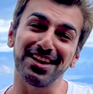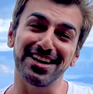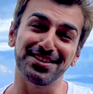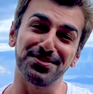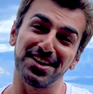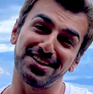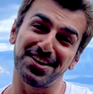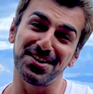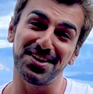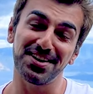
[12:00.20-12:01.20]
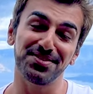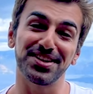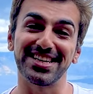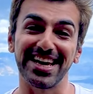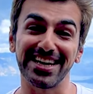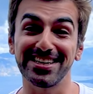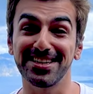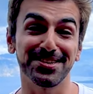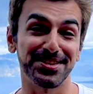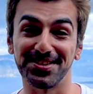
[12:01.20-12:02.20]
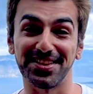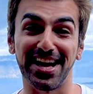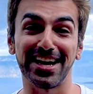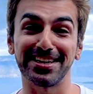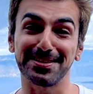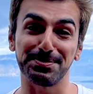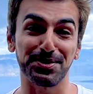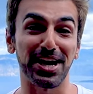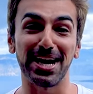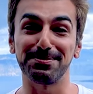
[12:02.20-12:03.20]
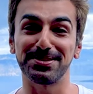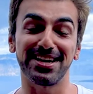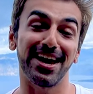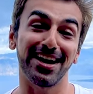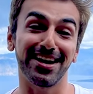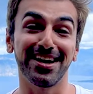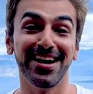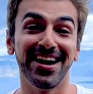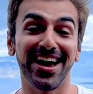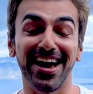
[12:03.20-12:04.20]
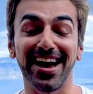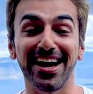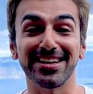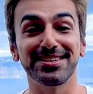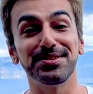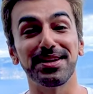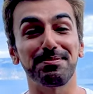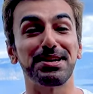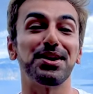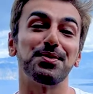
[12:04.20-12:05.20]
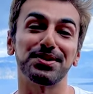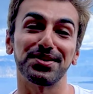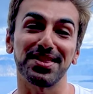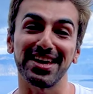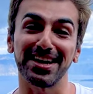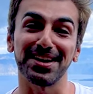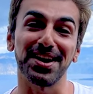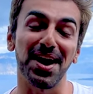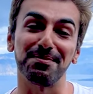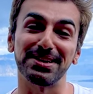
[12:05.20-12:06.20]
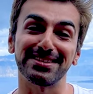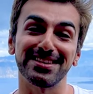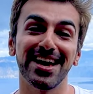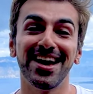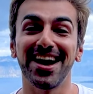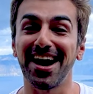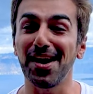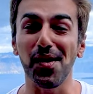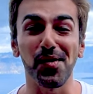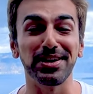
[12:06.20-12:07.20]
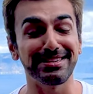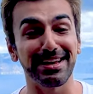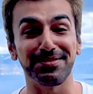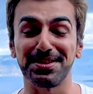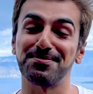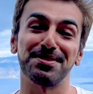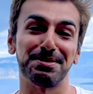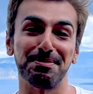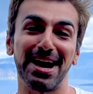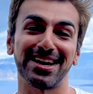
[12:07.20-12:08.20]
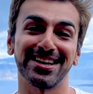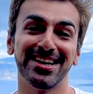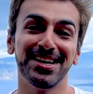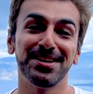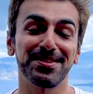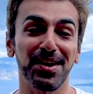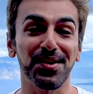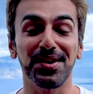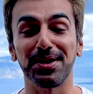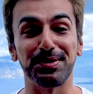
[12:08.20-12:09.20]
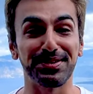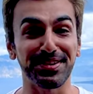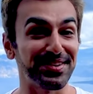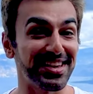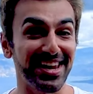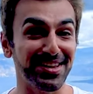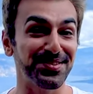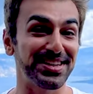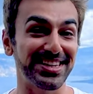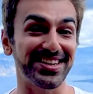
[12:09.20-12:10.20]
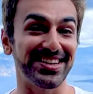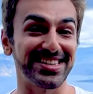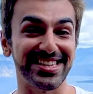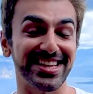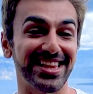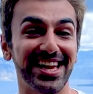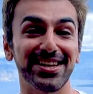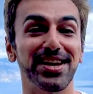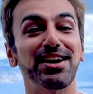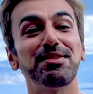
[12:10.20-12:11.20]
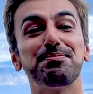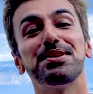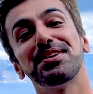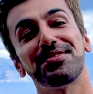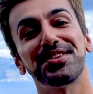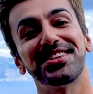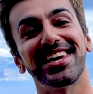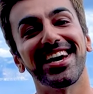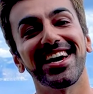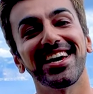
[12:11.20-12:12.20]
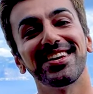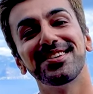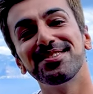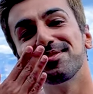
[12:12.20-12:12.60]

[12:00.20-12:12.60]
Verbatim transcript: you liked the video. If you did, do like, subscribe, share, and do let me know what you think in comments. I always love some feedback. So I will see you in the next video. Until then, you have a beautiful day ahead.